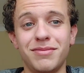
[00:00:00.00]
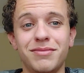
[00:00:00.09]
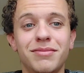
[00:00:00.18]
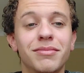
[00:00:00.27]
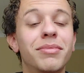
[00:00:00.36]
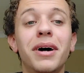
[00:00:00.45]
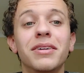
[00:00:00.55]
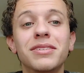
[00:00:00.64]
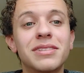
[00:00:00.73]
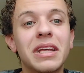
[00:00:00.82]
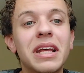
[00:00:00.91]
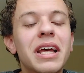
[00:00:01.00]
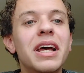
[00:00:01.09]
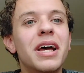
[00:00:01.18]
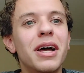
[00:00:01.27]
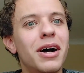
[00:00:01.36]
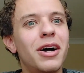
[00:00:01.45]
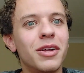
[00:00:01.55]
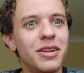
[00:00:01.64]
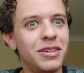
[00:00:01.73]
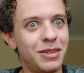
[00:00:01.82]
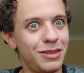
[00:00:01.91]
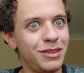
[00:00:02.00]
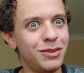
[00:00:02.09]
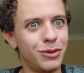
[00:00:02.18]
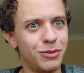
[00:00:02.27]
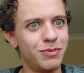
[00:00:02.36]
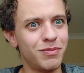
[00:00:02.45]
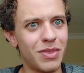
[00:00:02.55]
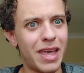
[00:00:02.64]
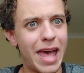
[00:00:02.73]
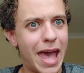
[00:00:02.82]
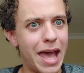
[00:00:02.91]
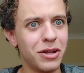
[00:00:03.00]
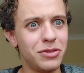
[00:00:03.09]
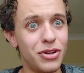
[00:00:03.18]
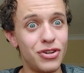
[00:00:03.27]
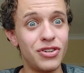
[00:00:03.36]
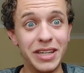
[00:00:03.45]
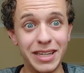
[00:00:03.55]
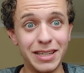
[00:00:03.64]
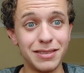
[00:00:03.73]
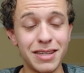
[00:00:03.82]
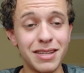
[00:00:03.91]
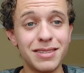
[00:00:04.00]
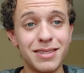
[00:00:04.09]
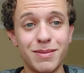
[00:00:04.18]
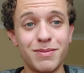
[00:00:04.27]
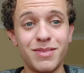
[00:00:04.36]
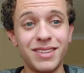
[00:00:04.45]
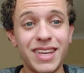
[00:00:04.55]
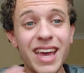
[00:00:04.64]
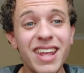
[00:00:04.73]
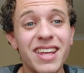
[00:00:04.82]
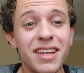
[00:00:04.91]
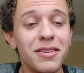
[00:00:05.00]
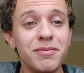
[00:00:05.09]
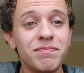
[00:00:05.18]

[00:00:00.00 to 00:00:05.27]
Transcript: but I, you know, air conditioning exists. Get it?